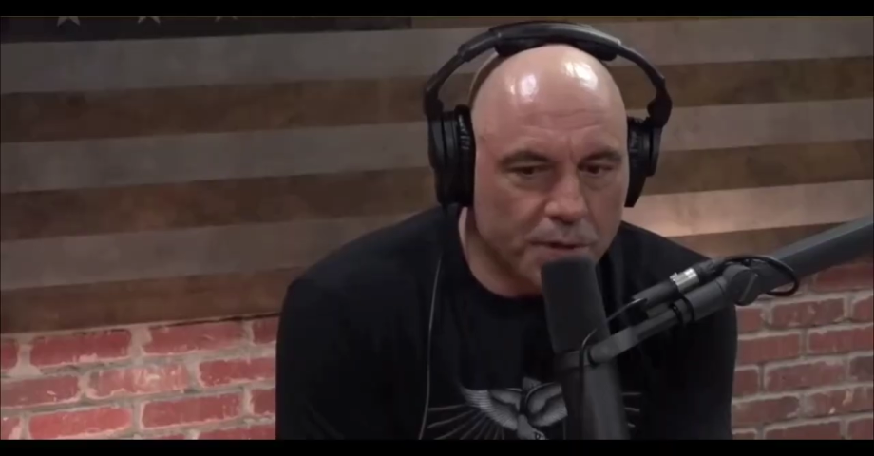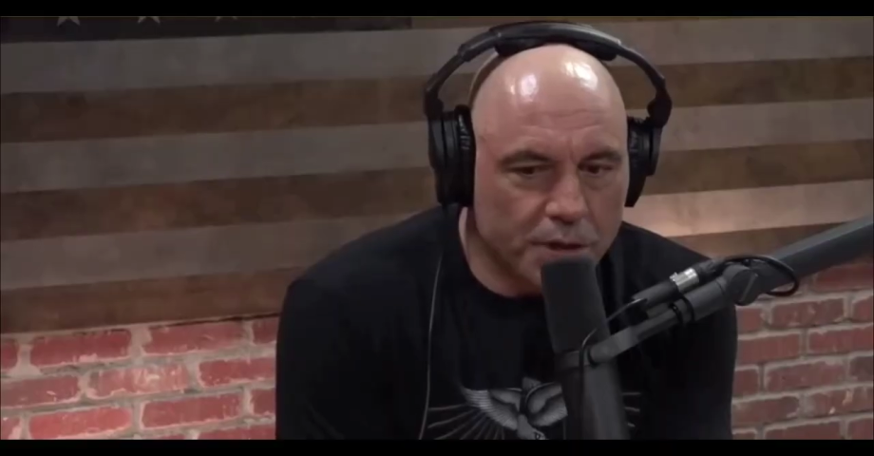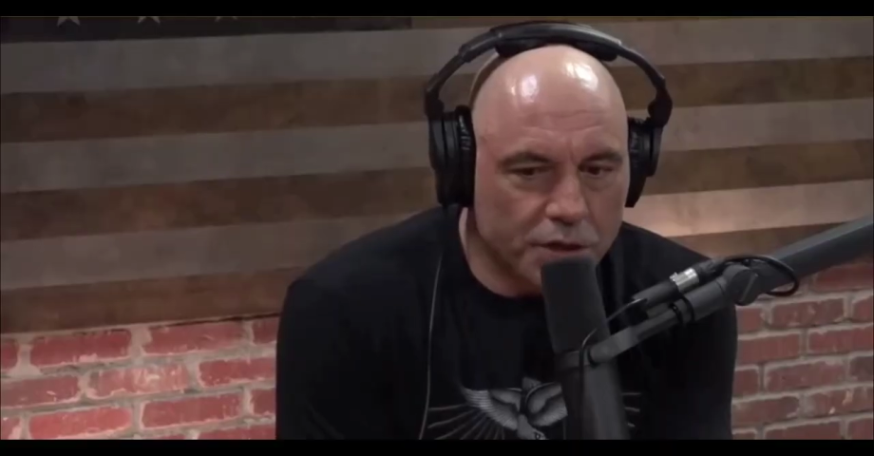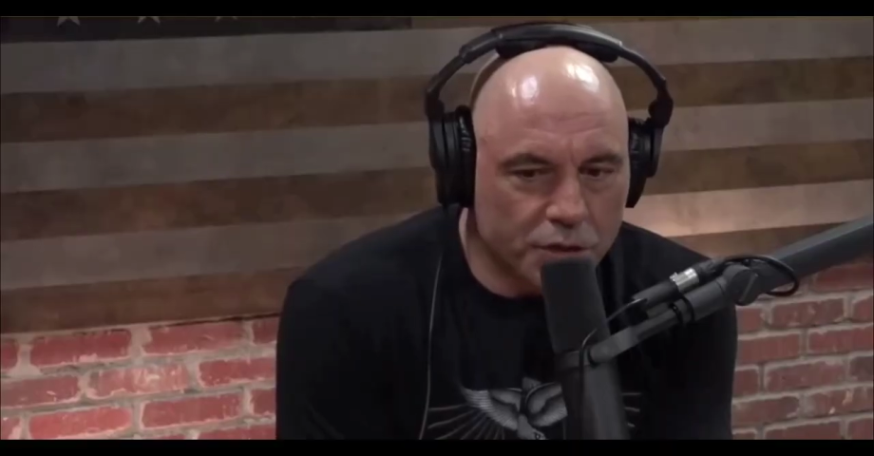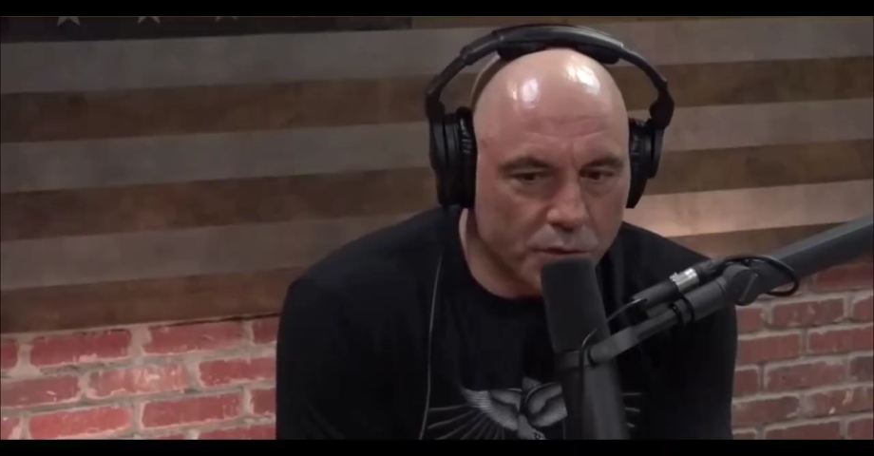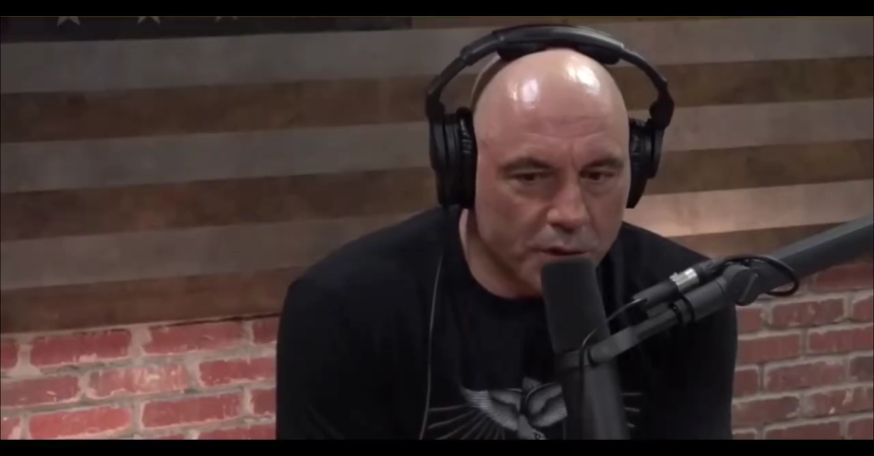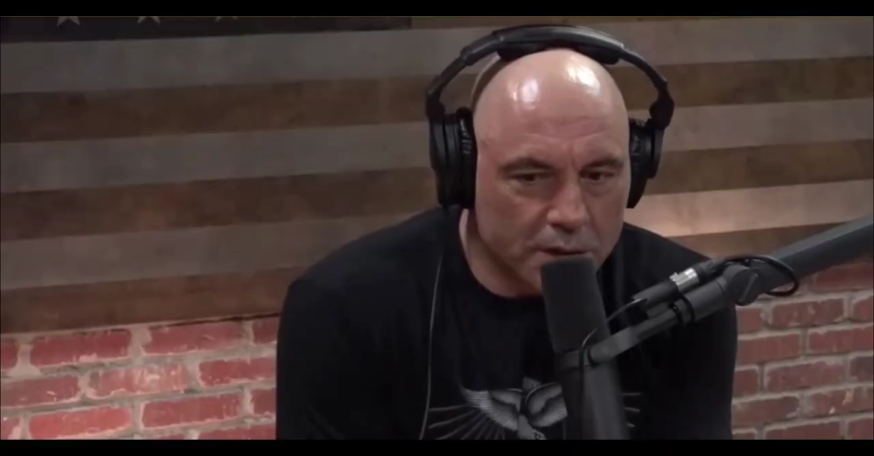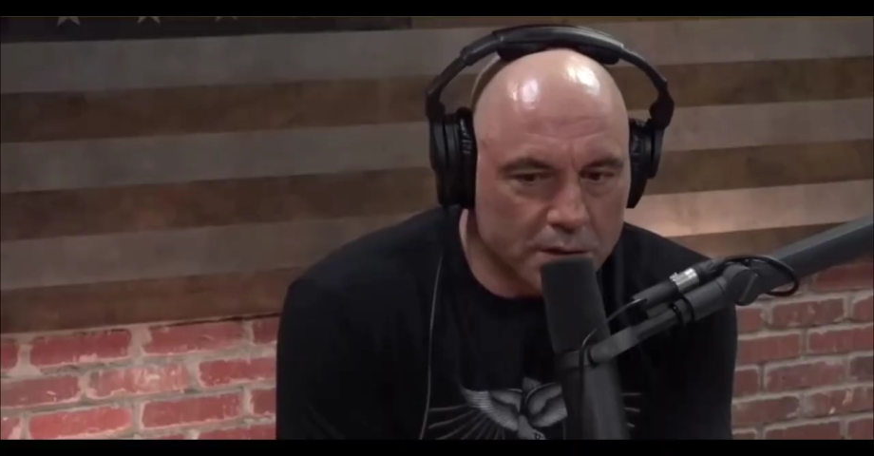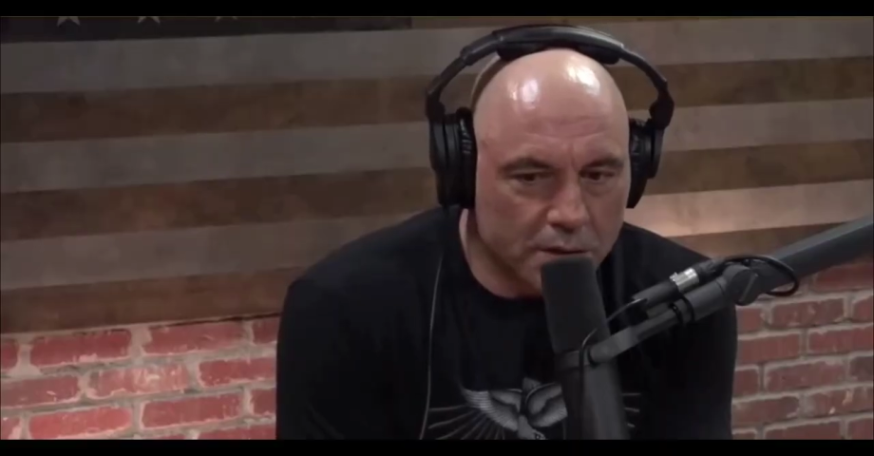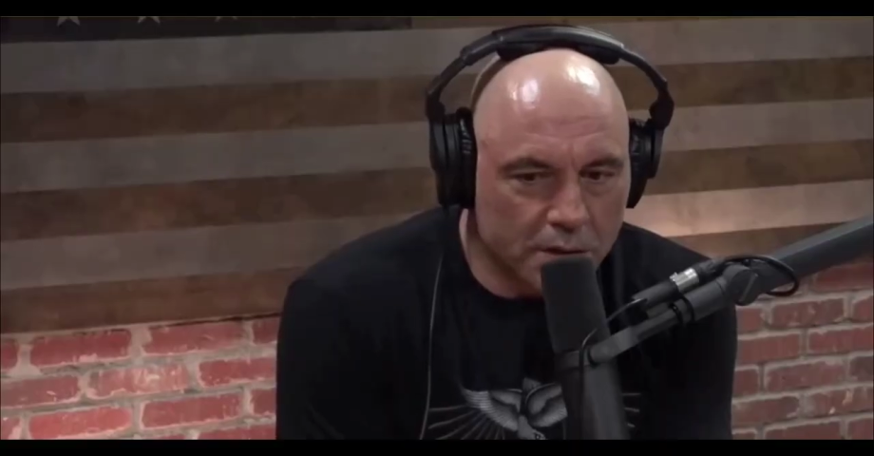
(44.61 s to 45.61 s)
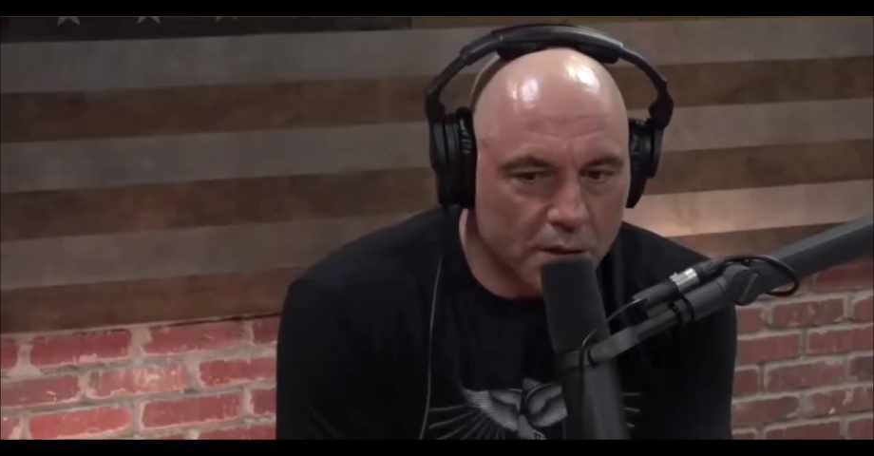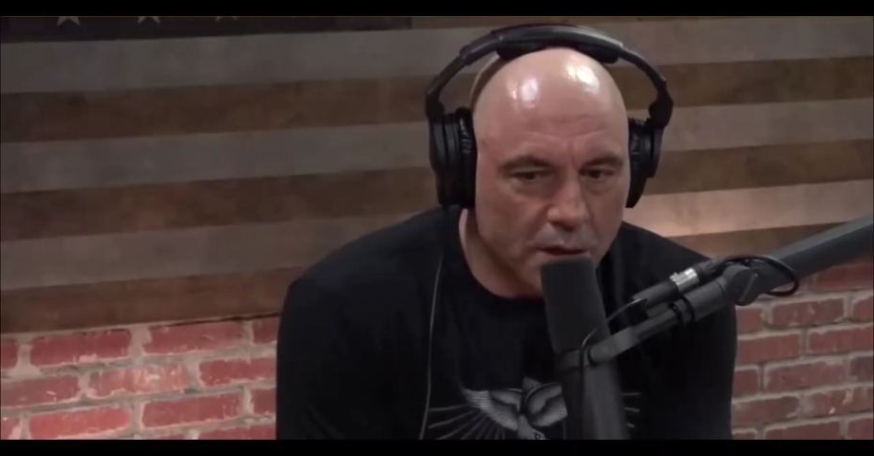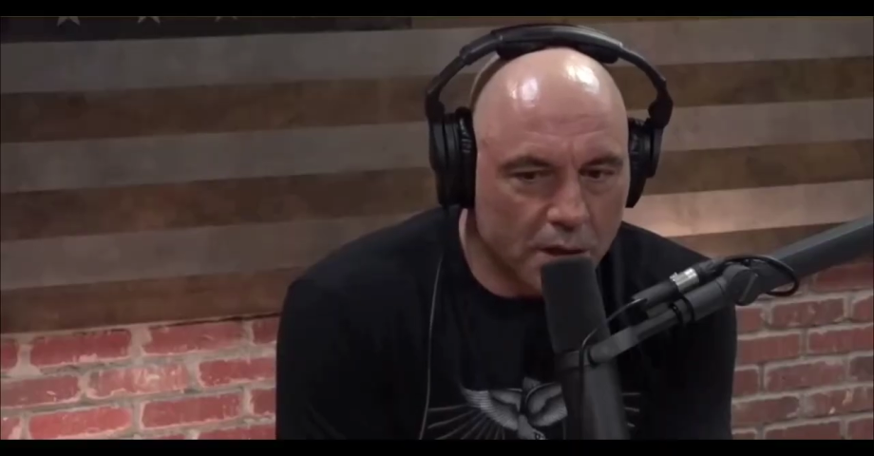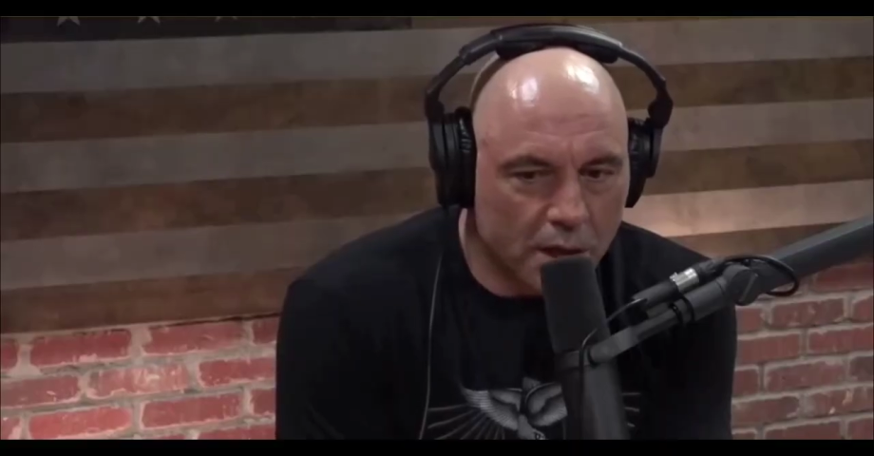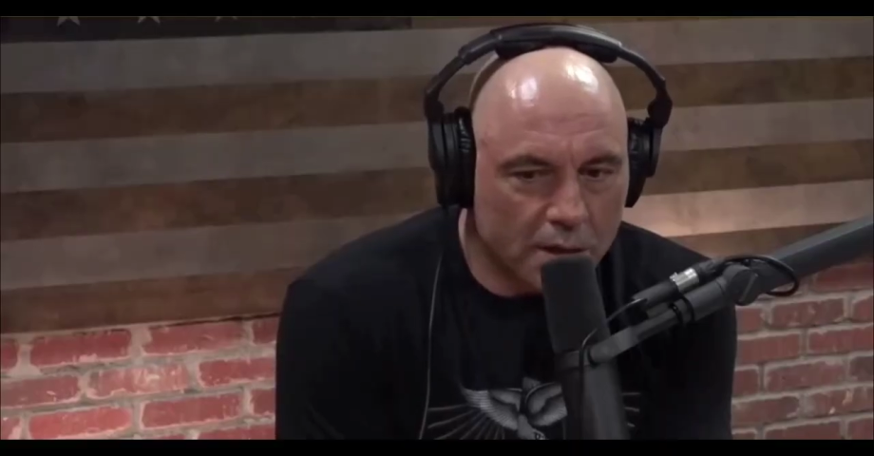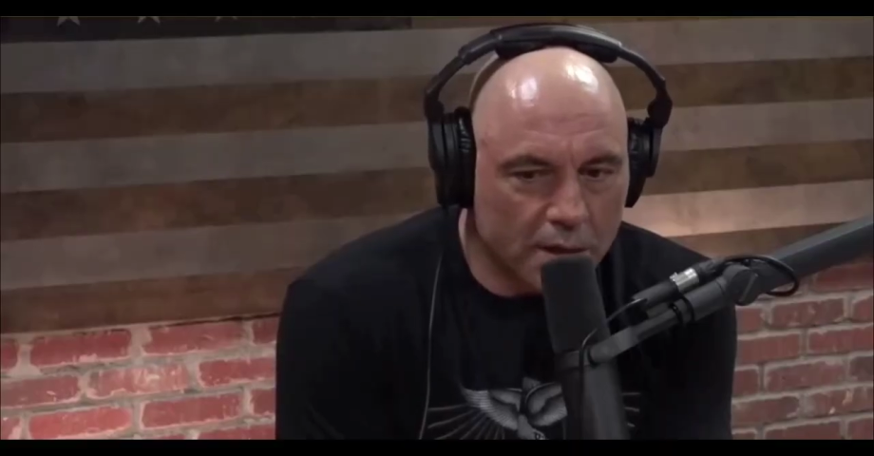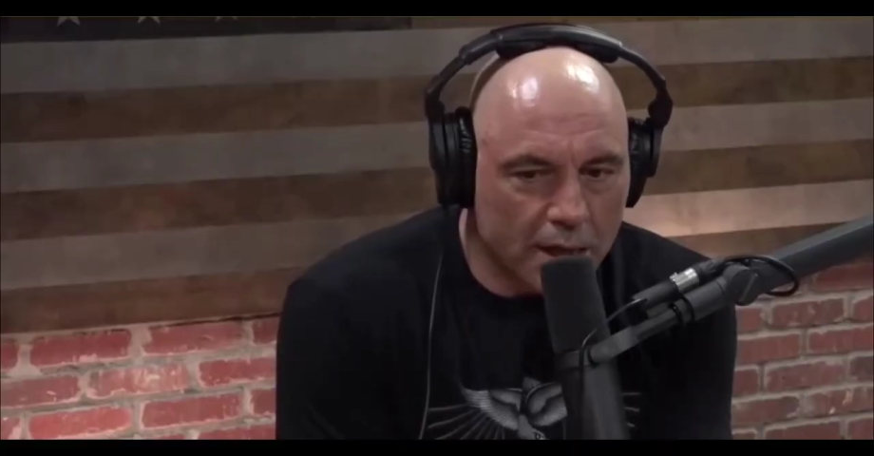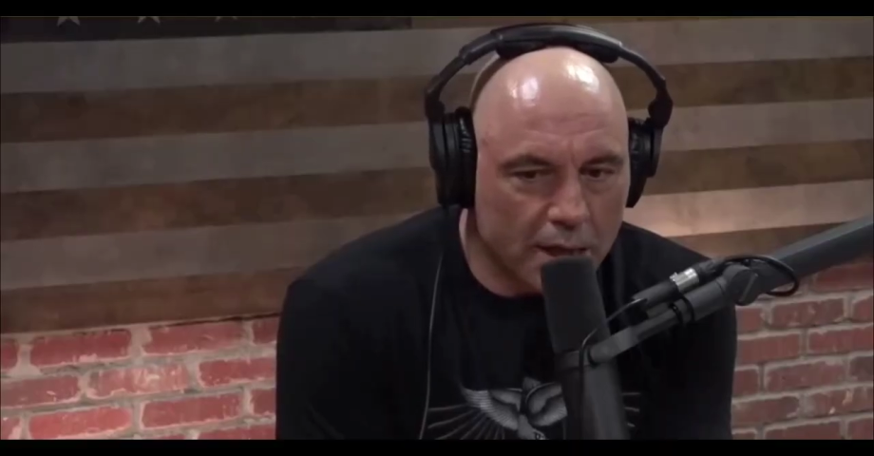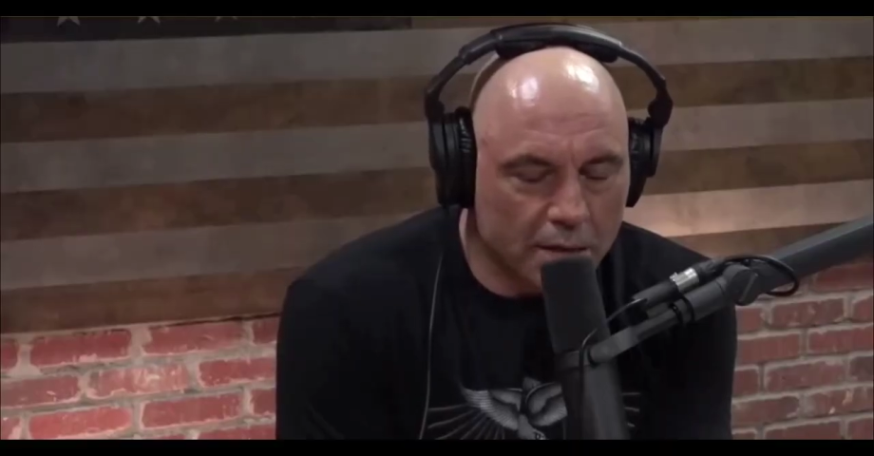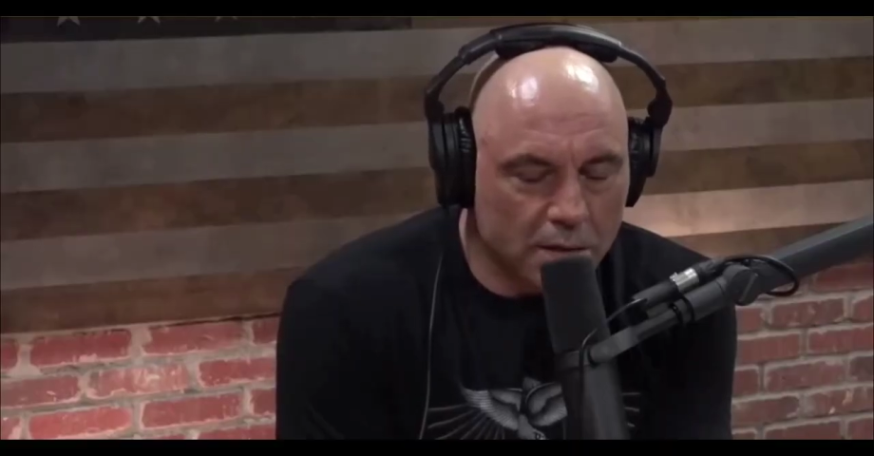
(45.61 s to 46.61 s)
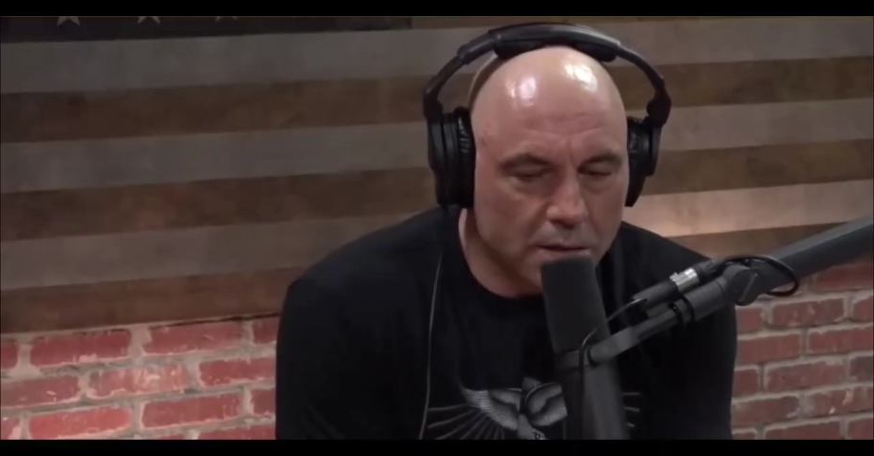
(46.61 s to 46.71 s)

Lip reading: be a choice, and that